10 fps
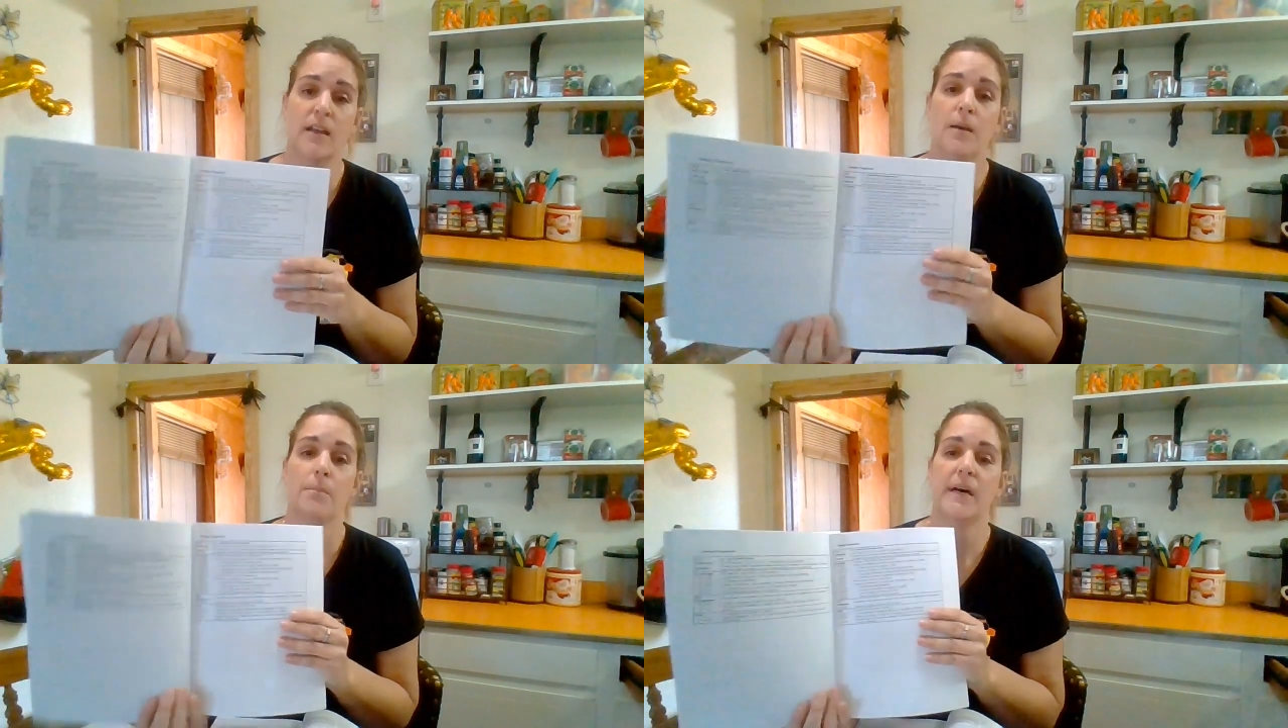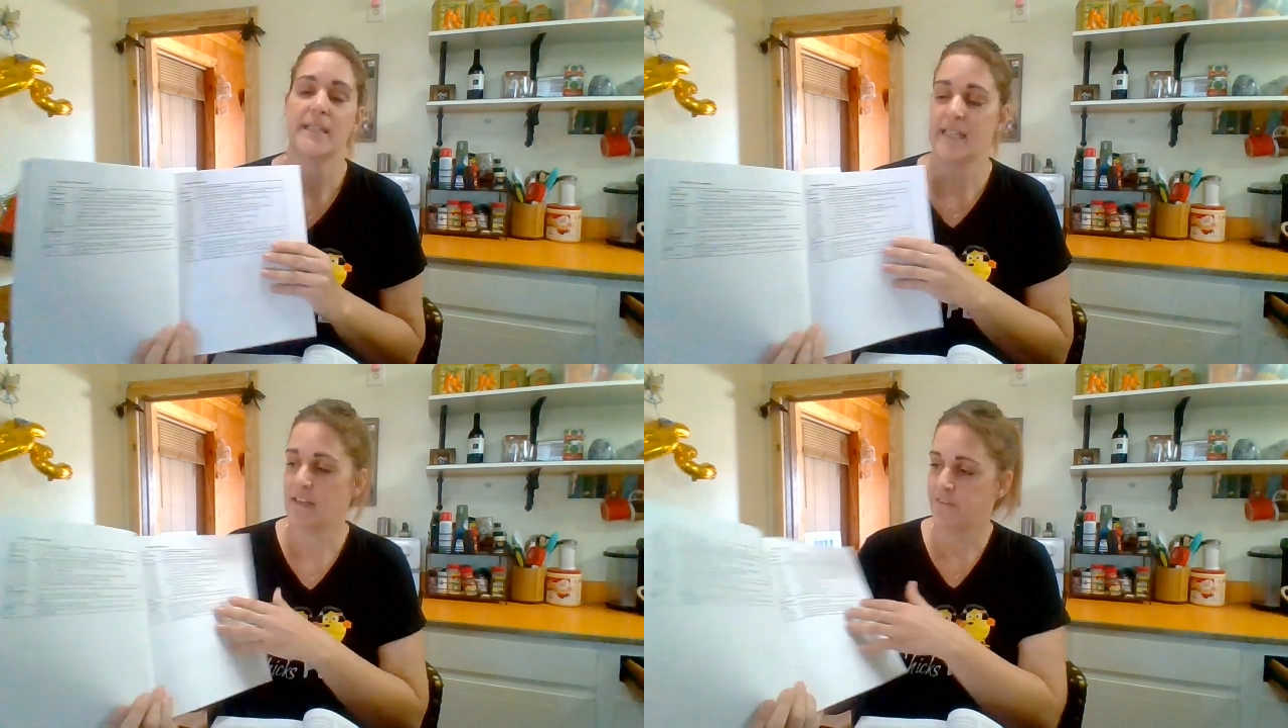but
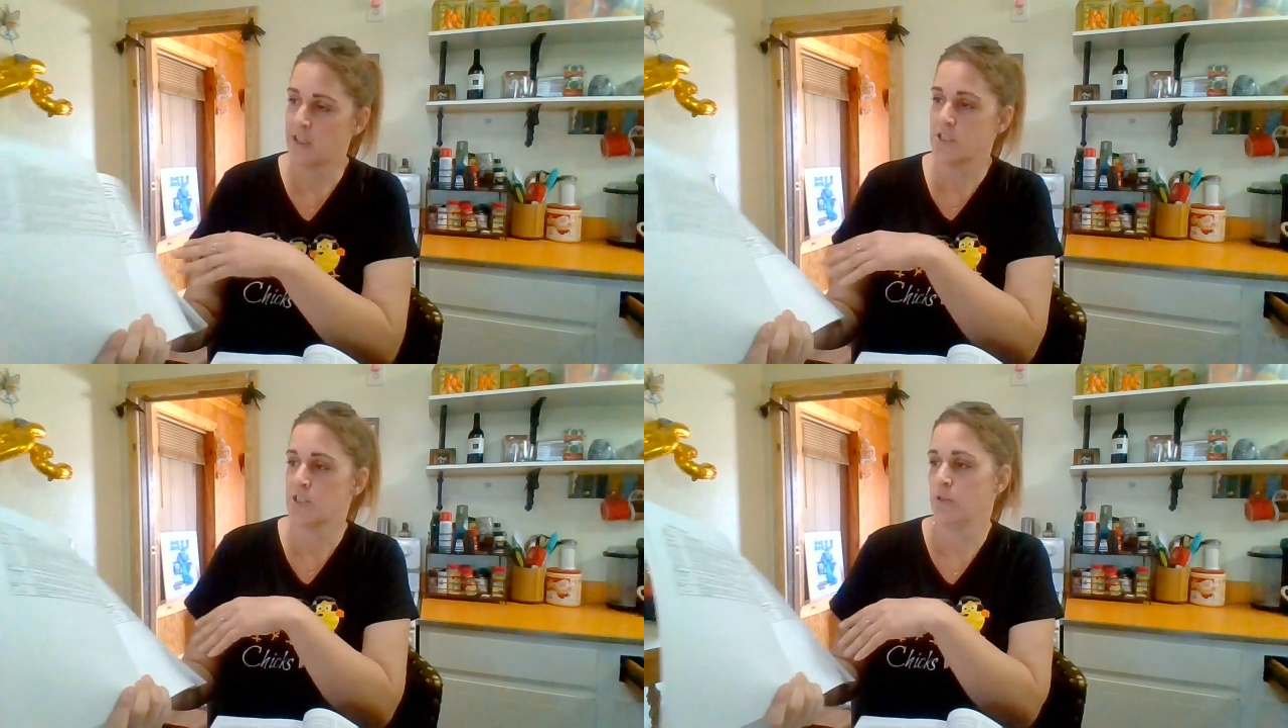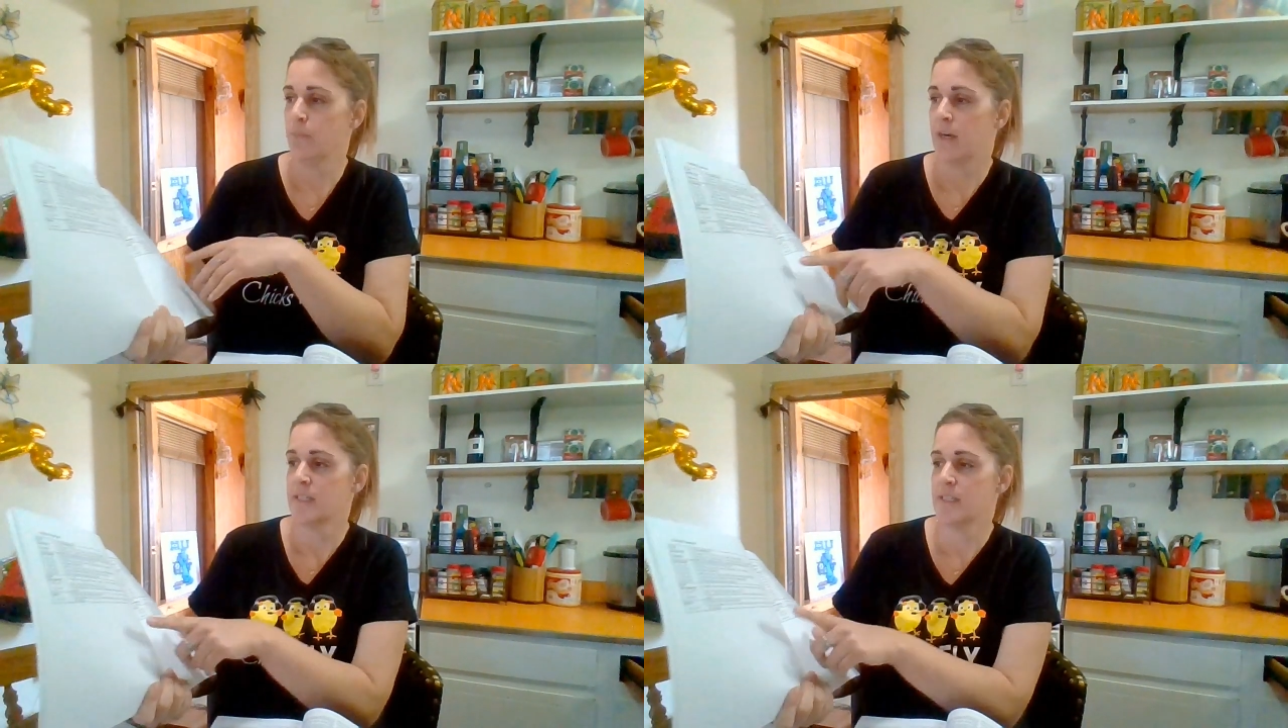the first two
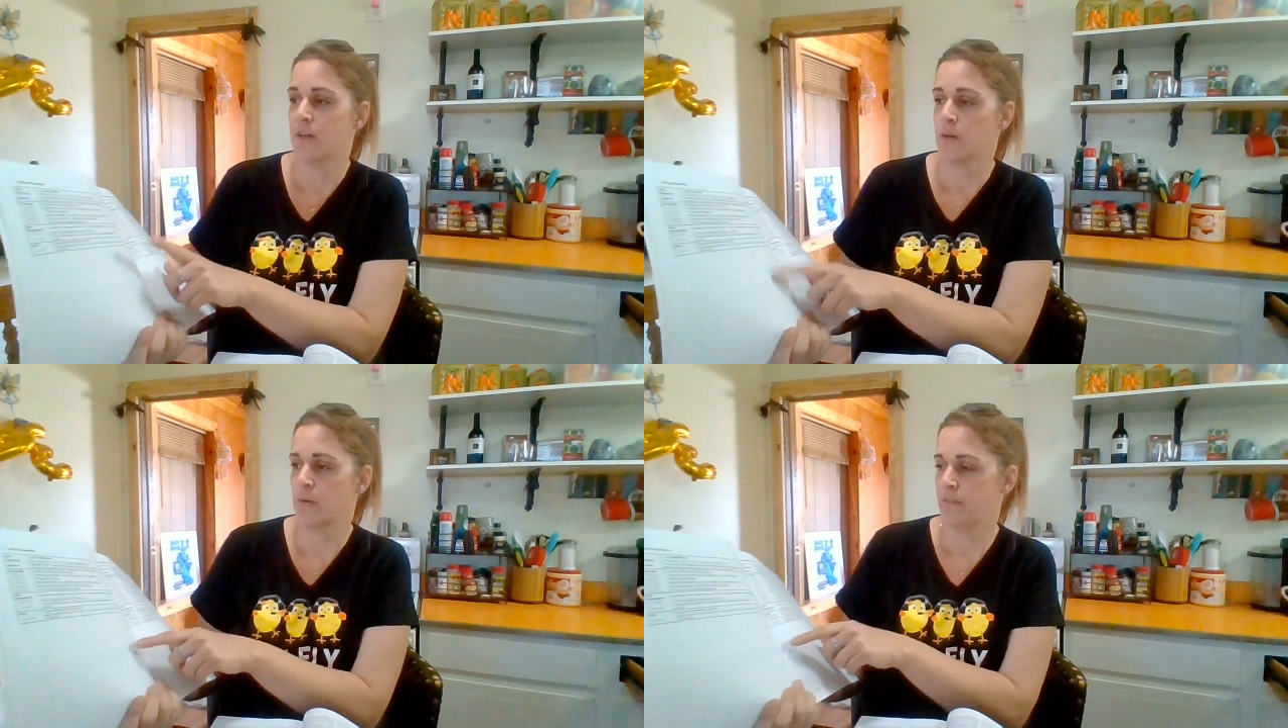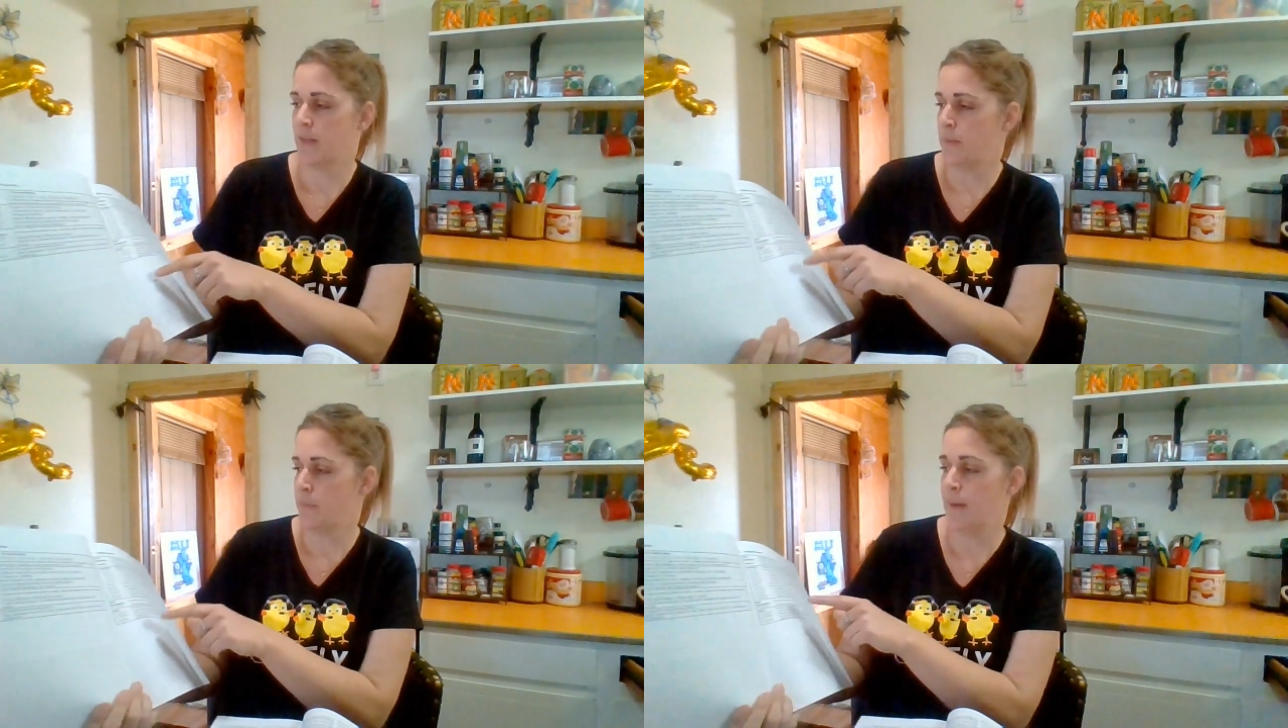parts here,
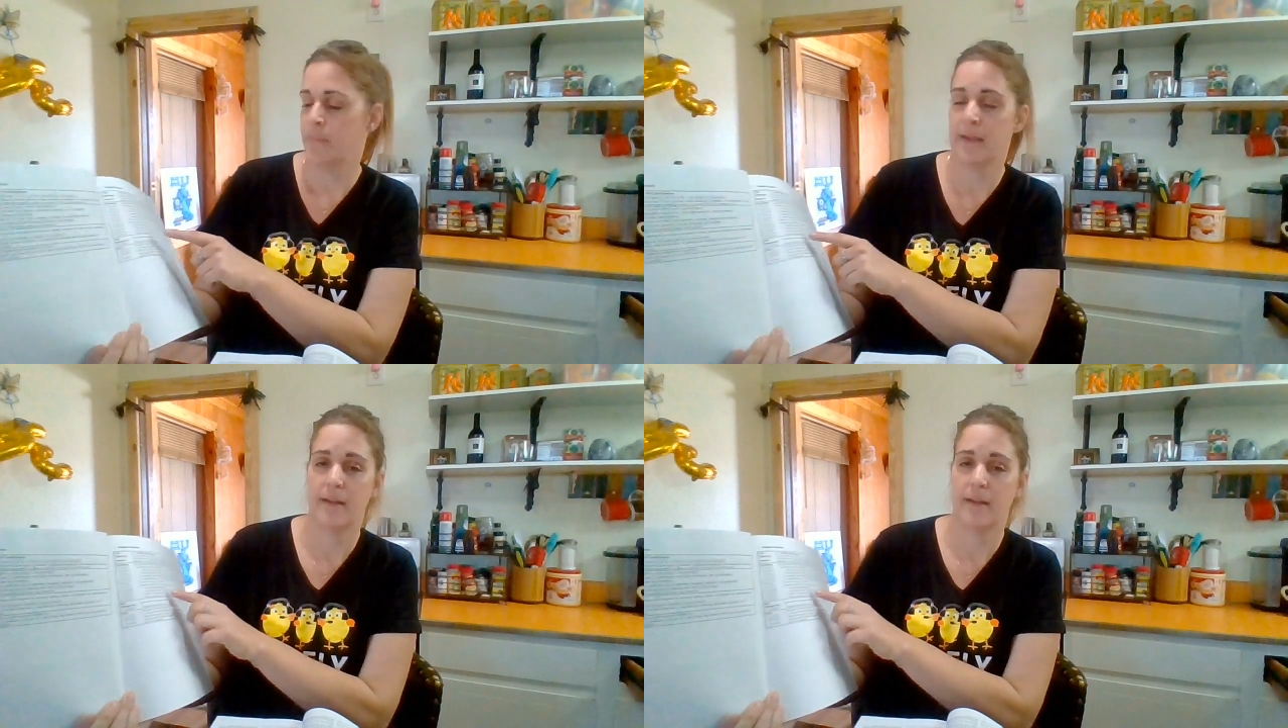pre-flight prep,